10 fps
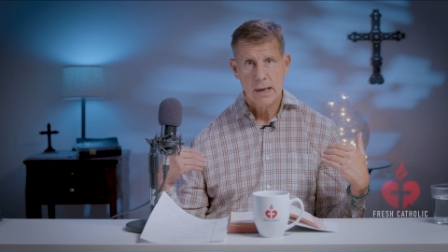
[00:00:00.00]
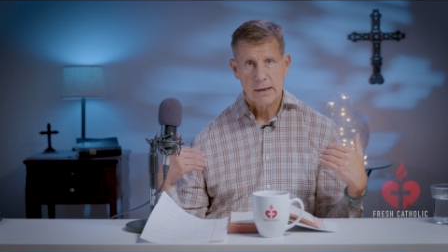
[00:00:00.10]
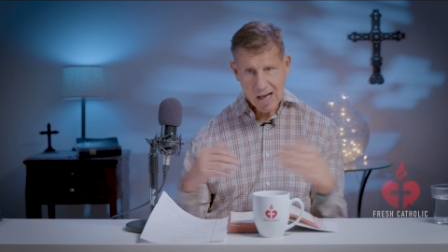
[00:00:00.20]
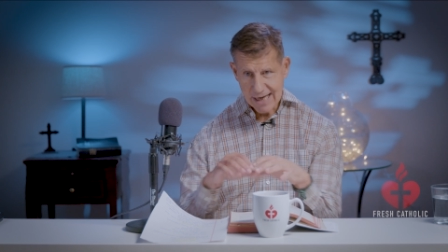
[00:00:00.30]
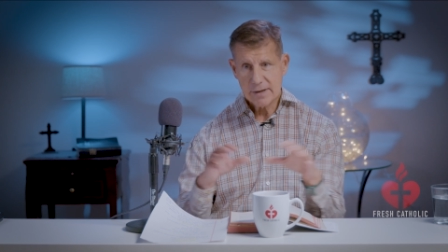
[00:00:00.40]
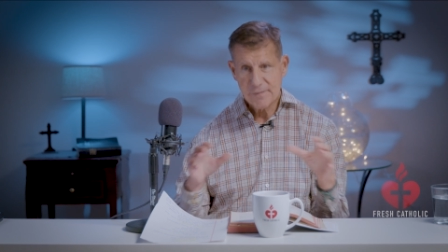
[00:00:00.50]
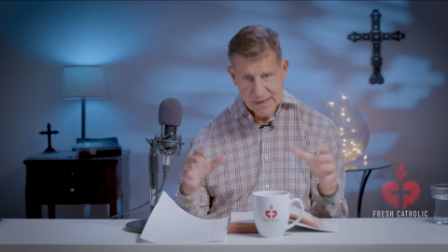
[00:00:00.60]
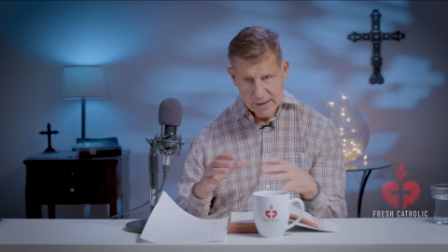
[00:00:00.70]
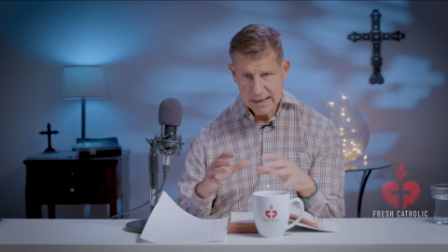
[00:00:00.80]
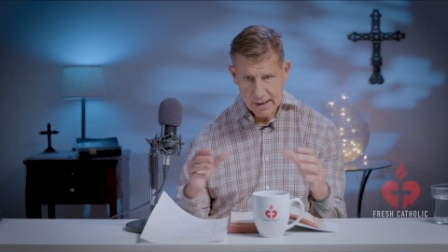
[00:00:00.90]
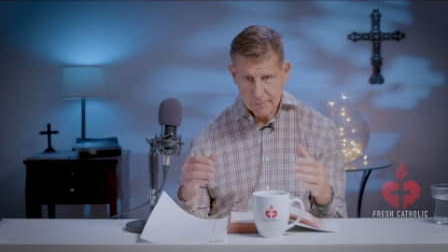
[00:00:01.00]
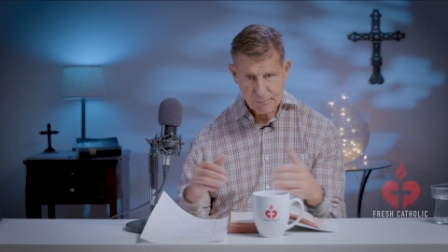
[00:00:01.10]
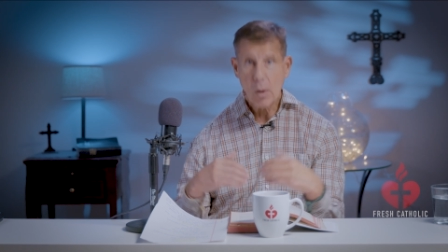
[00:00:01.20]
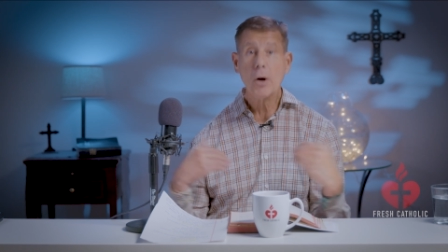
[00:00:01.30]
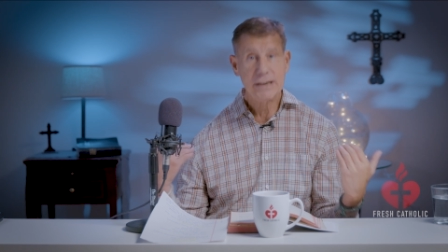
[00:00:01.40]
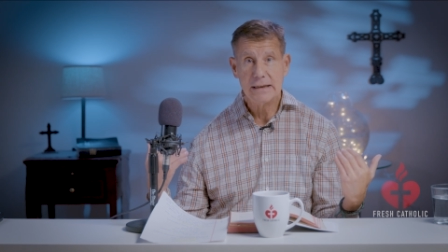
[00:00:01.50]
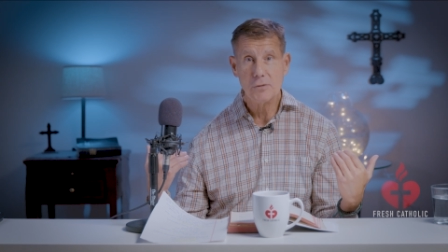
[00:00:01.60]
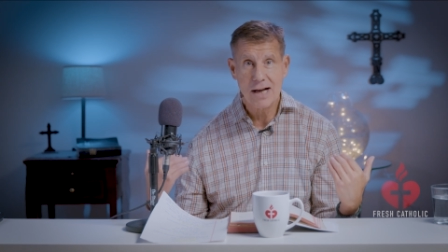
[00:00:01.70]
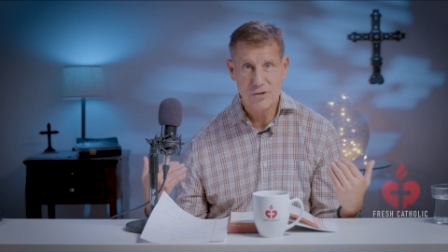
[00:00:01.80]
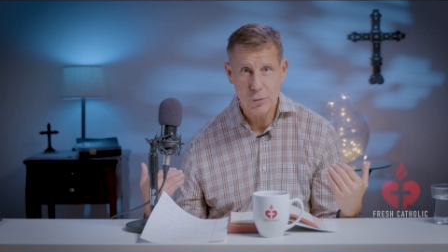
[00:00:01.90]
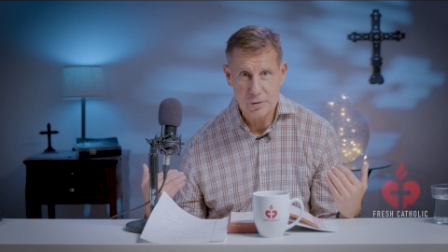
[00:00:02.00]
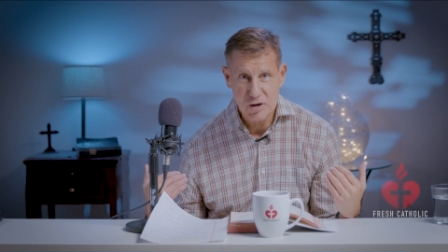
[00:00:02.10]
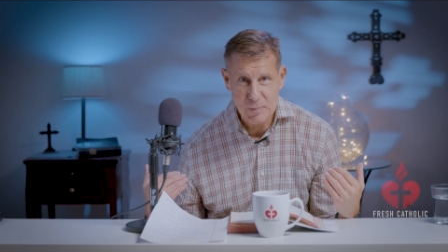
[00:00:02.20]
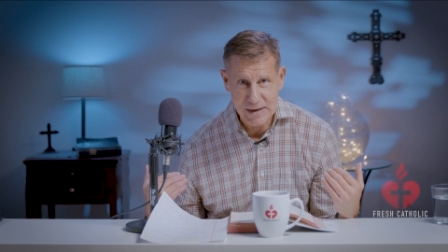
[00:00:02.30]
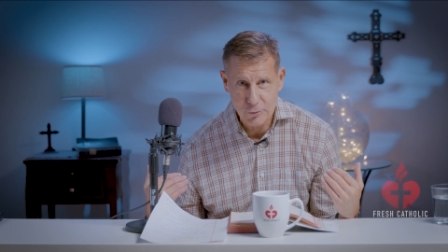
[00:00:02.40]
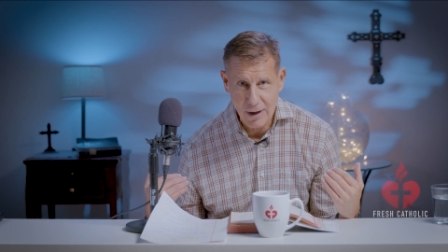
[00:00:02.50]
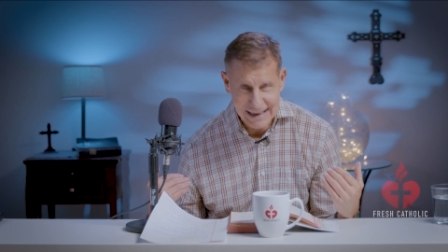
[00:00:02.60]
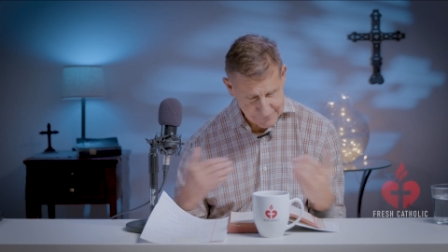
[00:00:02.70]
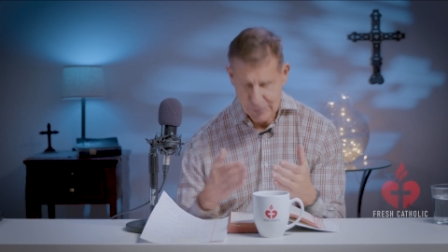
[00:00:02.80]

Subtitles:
kind of in the parking lot, so to speak, right? Even